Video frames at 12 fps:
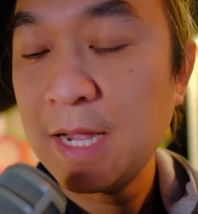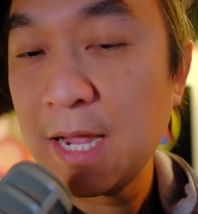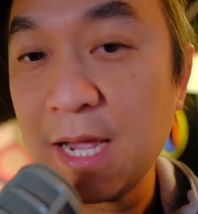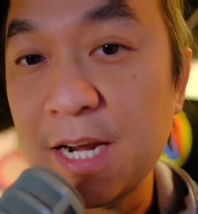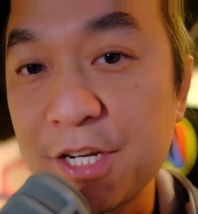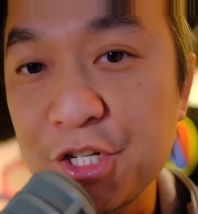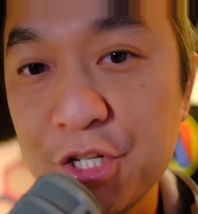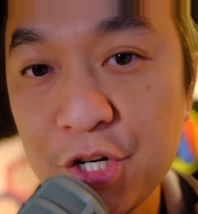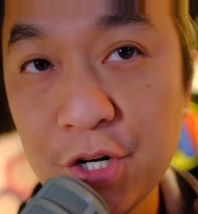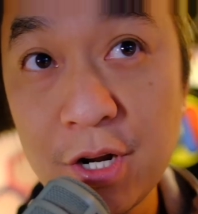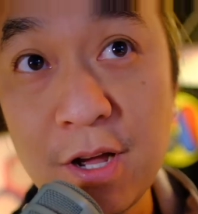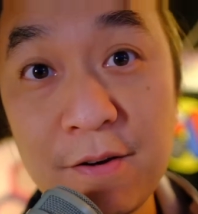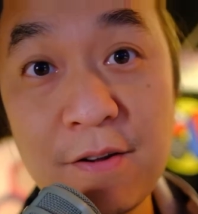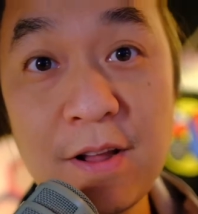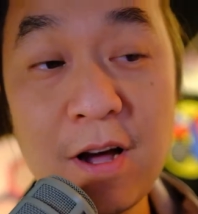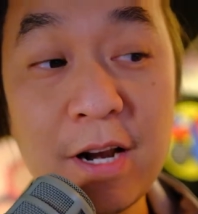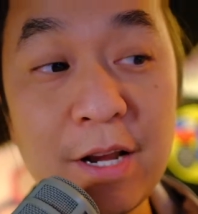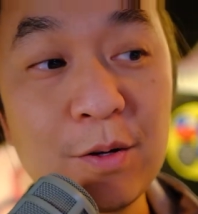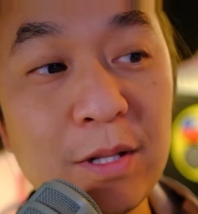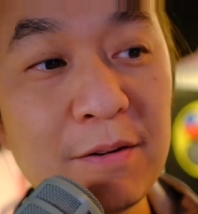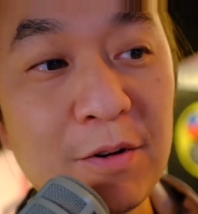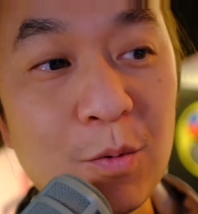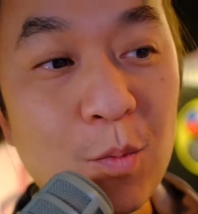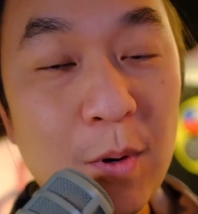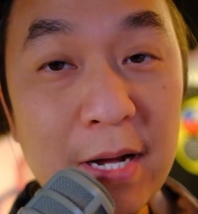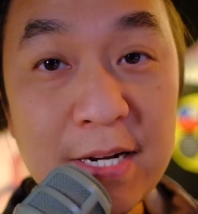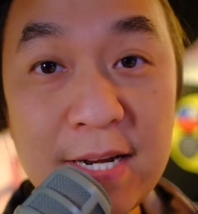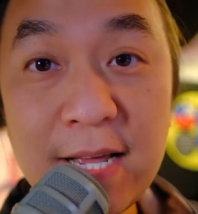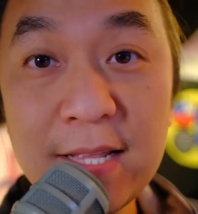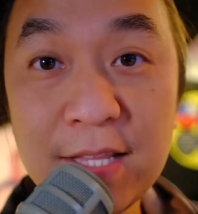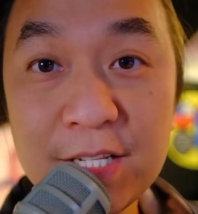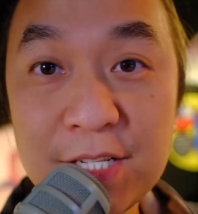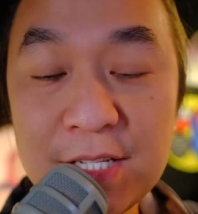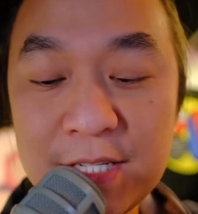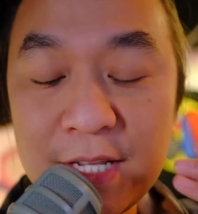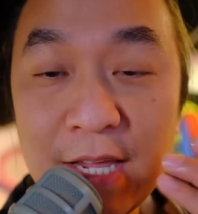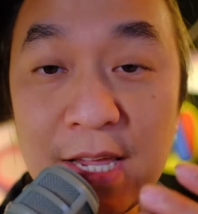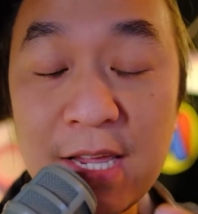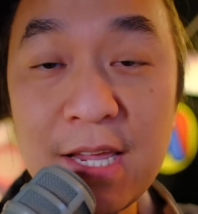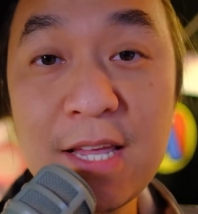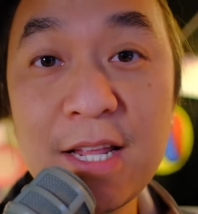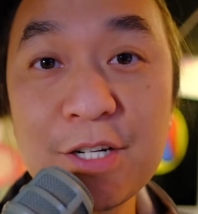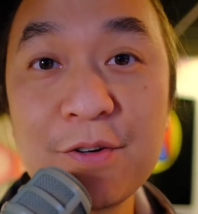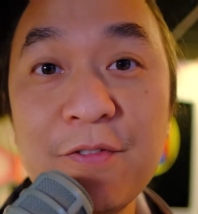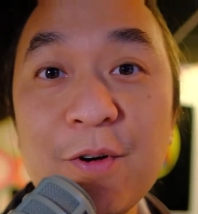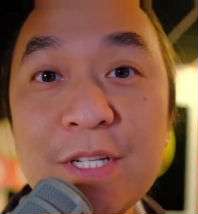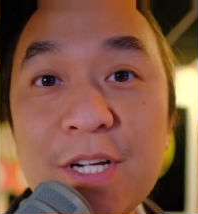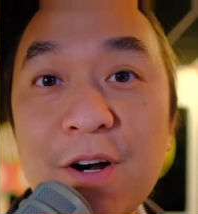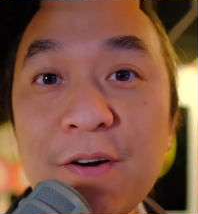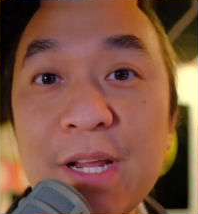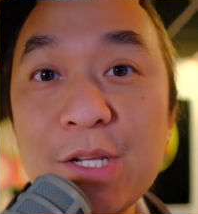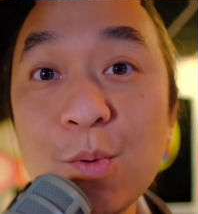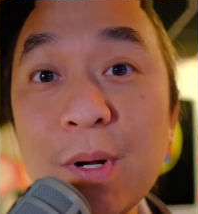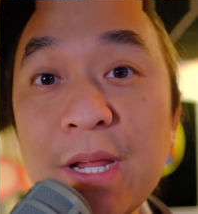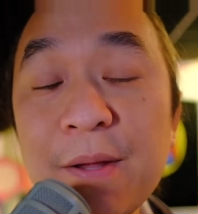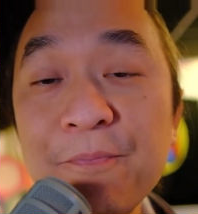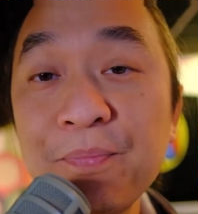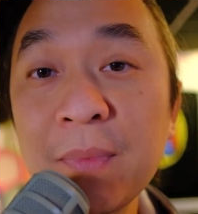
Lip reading: And I just turn on audio level 1. This is the Electro Voice RE20.